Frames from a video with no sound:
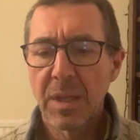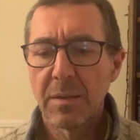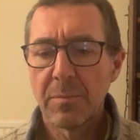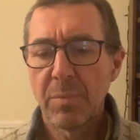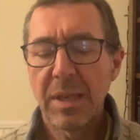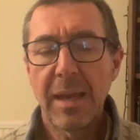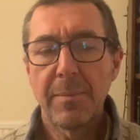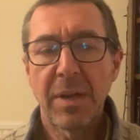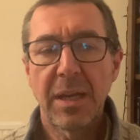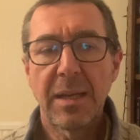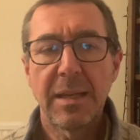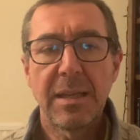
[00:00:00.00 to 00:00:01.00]

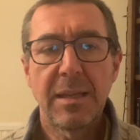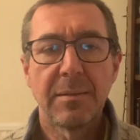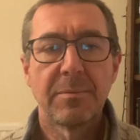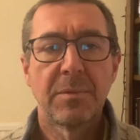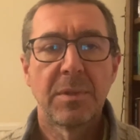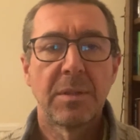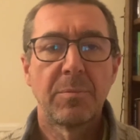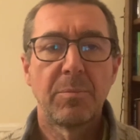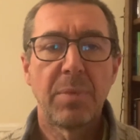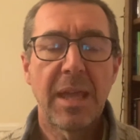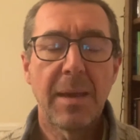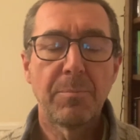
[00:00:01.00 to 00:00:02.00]
PMI,
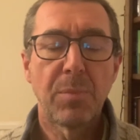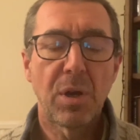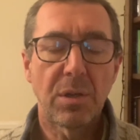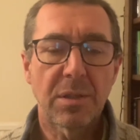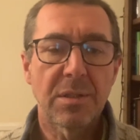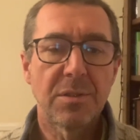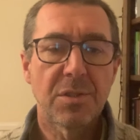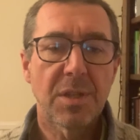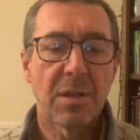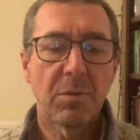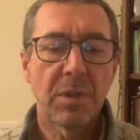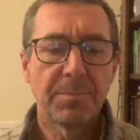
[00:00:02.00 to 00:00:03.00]
PMBOK and
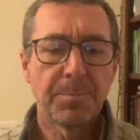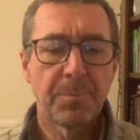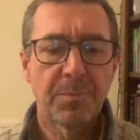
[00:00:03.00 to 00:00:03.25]
so on.